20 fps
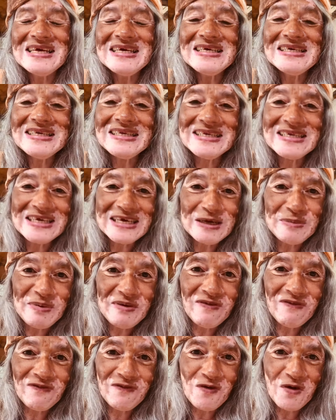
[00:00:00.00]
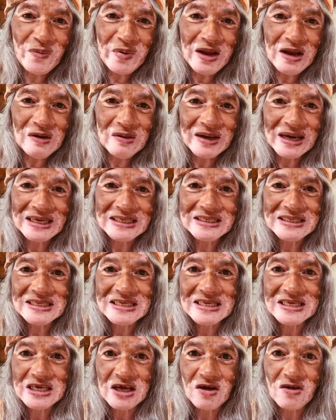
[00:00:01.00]
So before we look at a
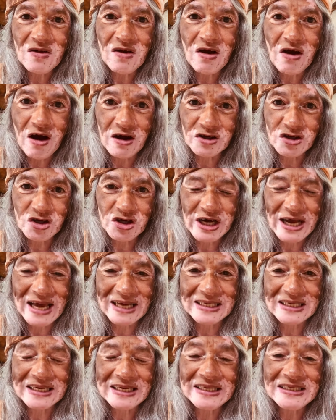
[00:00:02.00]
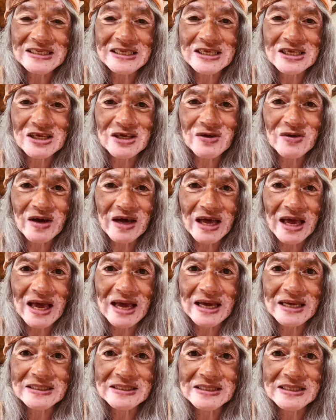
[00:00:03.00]
soul contract, let's look
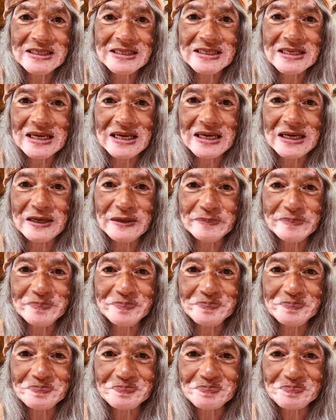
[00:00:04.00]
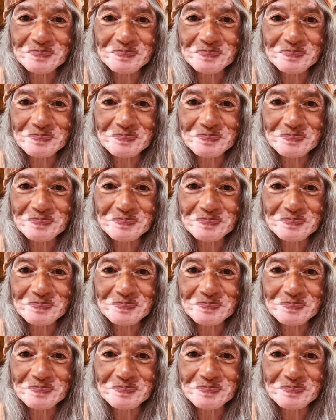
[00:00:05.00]
at um,